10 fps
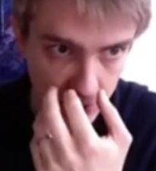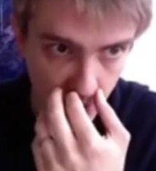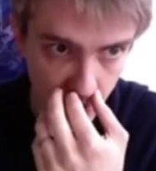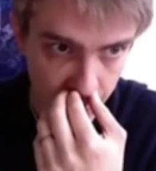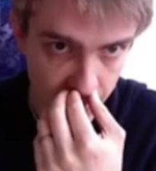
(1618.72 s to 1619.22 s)

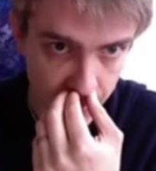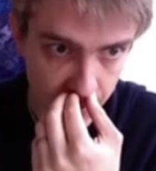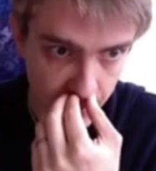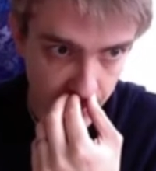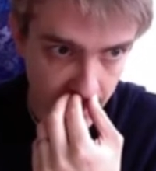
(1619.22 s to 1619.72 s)
So
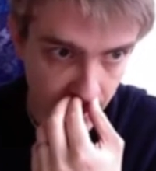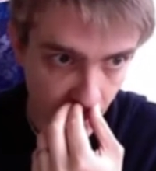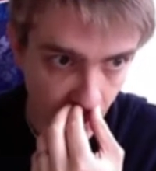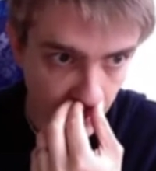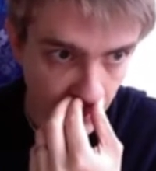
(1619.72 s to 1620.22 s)
my
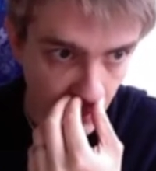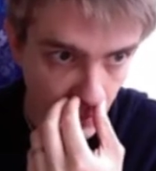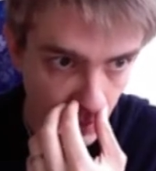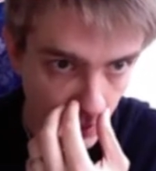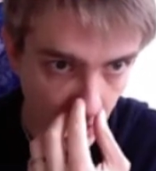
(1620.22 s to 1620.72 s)

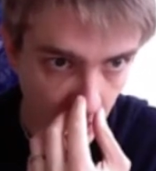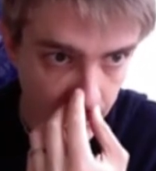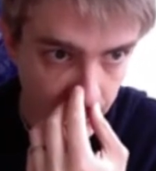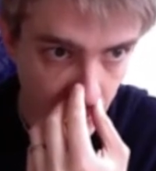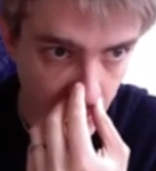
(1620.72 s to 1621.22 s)
overall
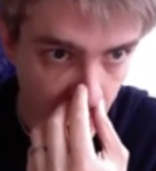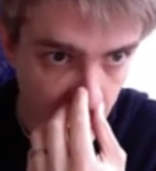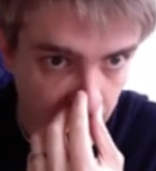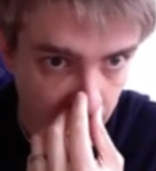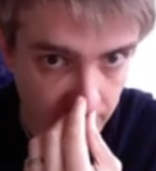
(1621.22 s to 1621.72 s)

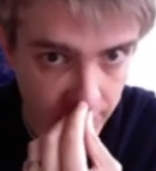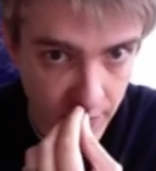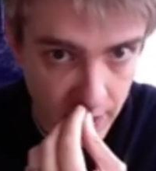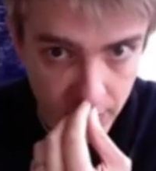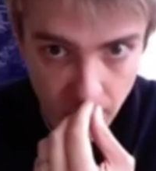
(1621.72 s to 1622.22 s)
summary is
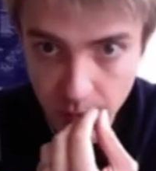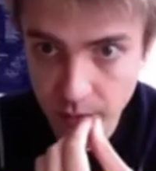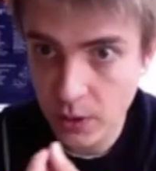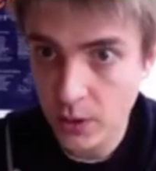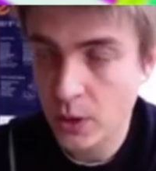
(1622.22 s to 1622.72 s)
that
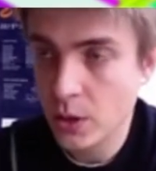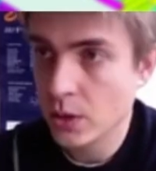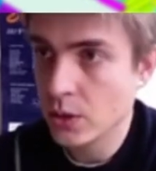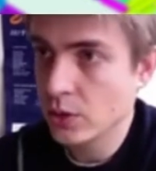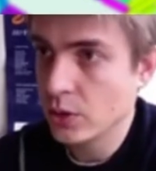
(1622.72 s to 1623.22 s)

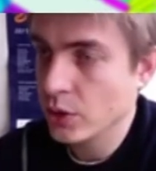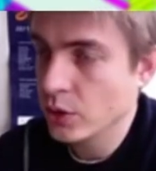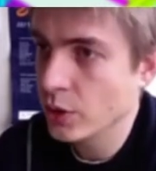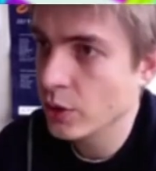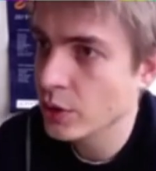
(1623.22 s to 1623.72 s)

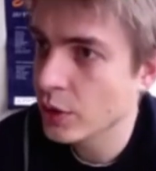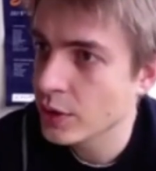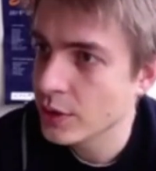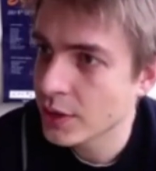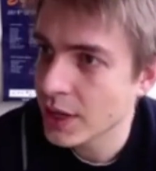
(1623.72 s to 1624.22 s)

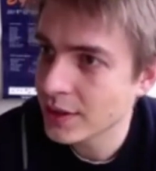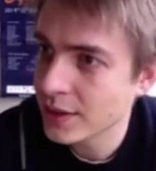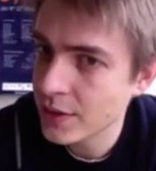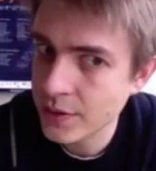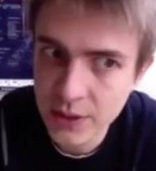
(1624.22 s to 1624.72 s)
you can
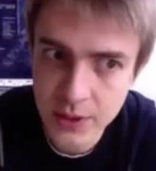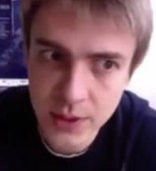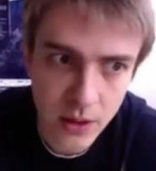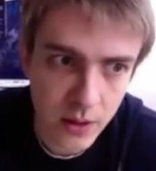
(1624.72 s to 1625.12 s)
see this